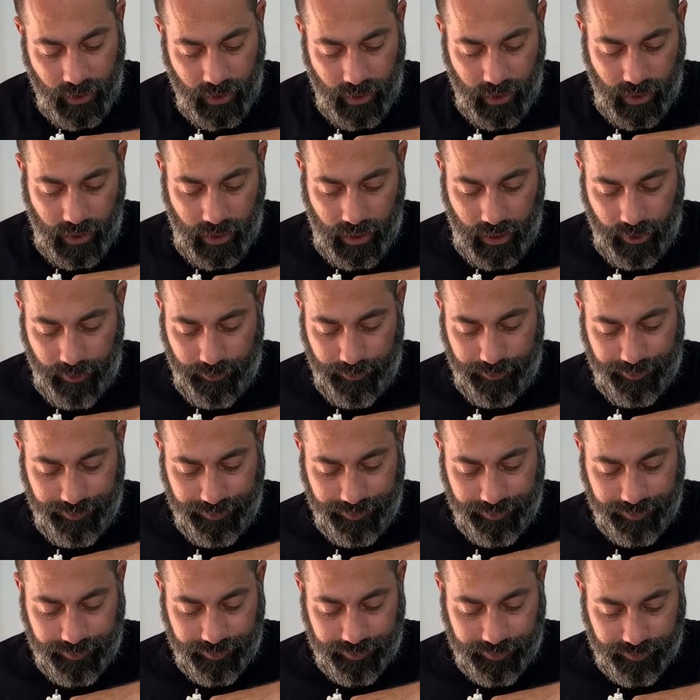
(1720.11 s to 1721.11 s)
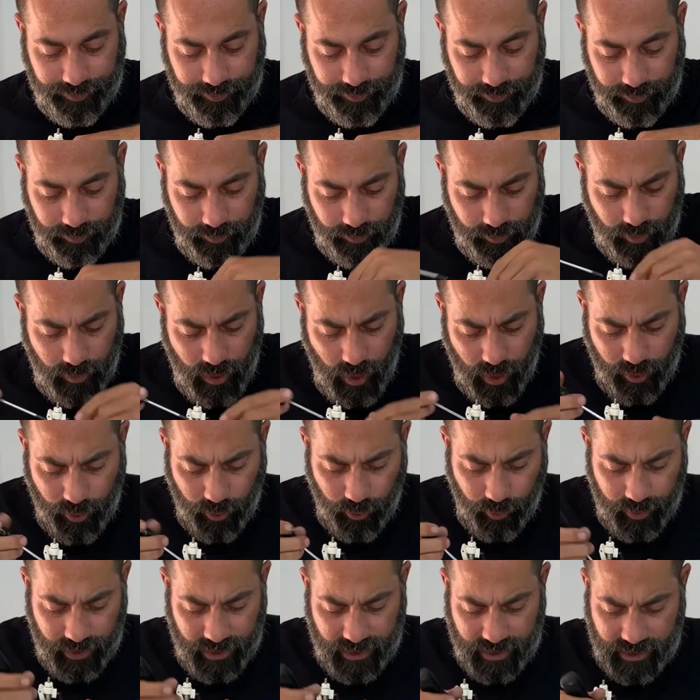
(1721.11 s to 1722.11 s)
The
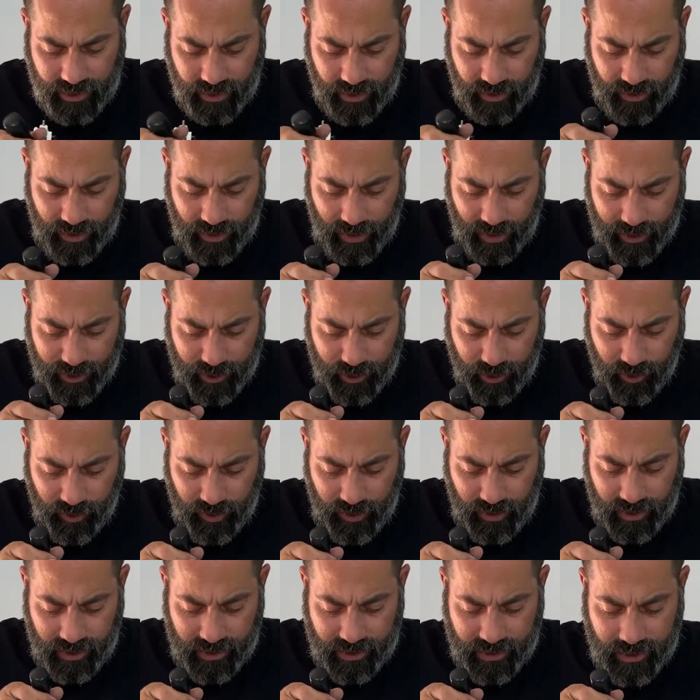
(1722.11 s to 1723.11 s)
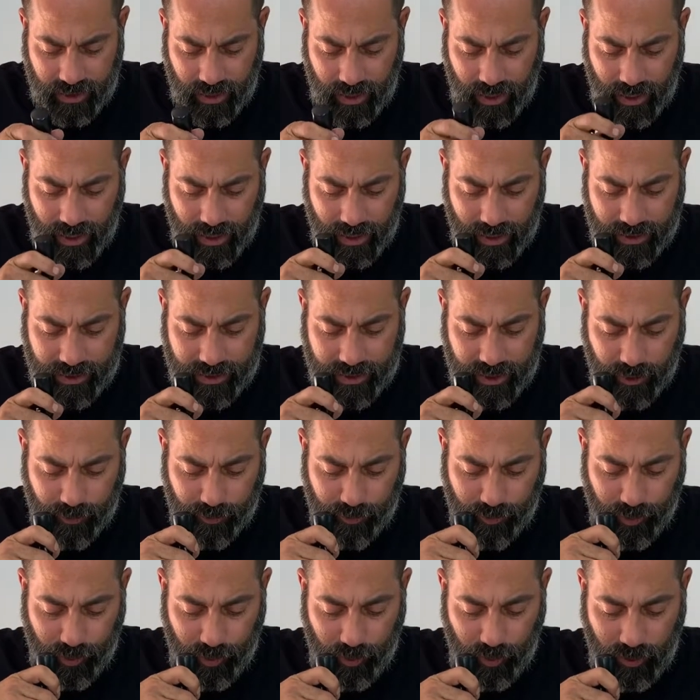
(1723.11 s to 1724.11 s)
reason that I do this is that
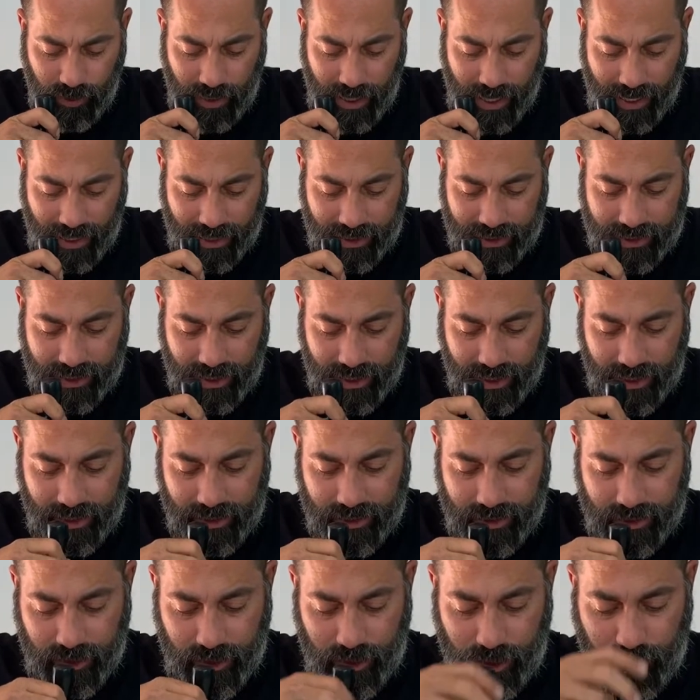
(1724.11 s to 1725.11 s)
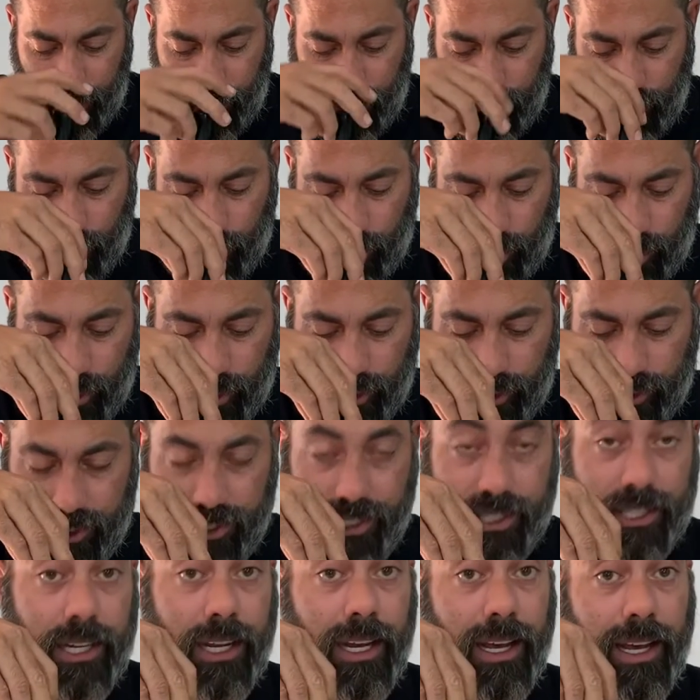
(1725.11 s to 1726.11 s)
blue Loctite
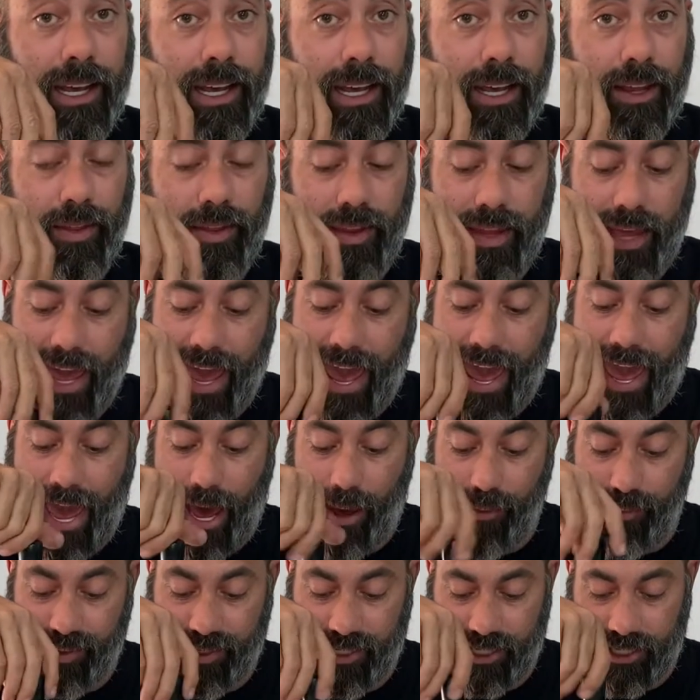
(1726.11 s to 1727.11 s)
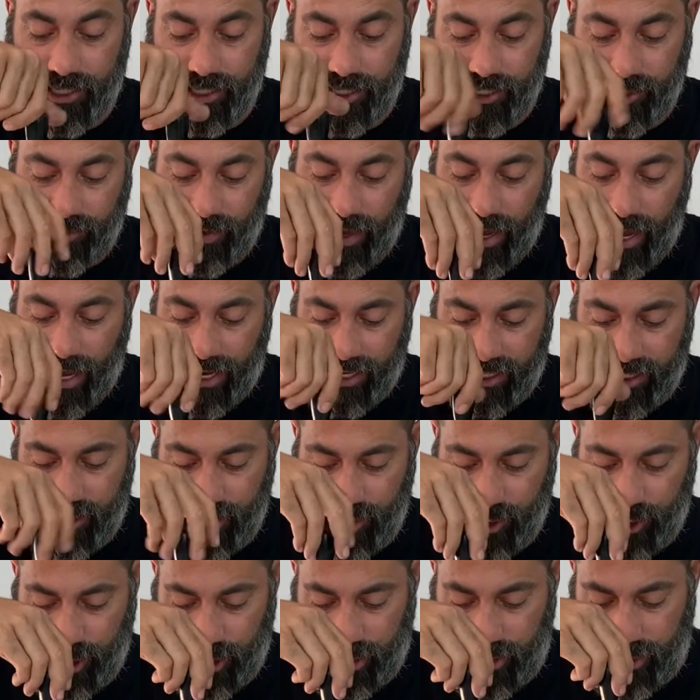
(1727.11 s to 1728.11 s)
cures in the absence of
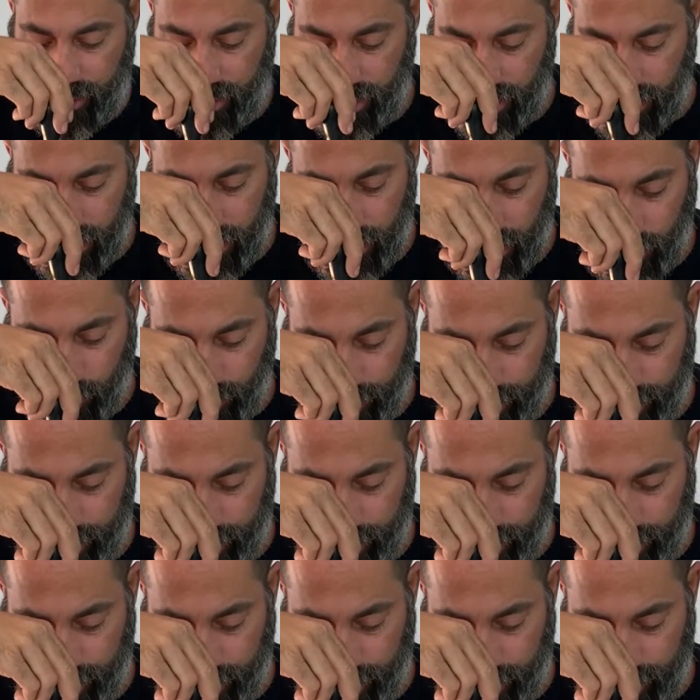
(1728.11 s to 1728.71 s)
oxygen, which